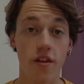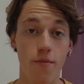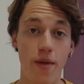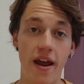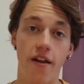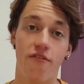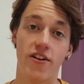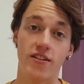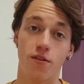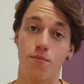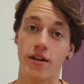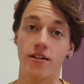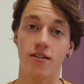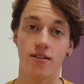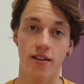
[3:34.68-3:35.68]
the benefits of
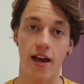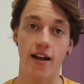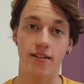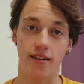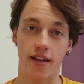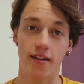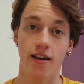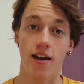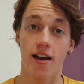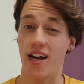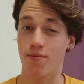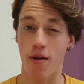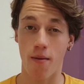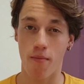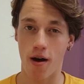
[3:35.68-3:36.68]
being dyslexic,
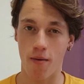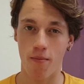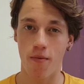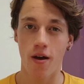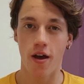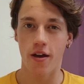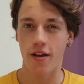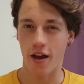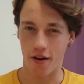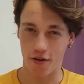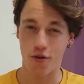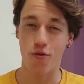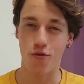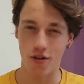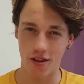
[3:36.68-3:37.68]
as my mum kind of
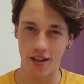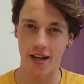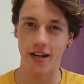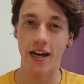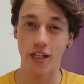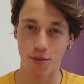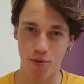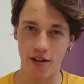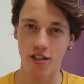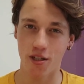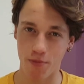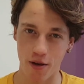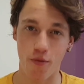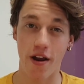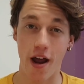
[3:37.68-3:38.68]
crudely explained
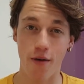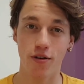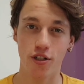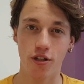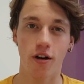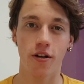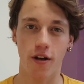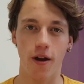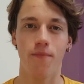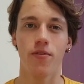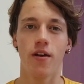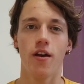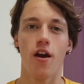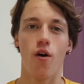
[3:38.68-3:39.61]
to me when I was younger,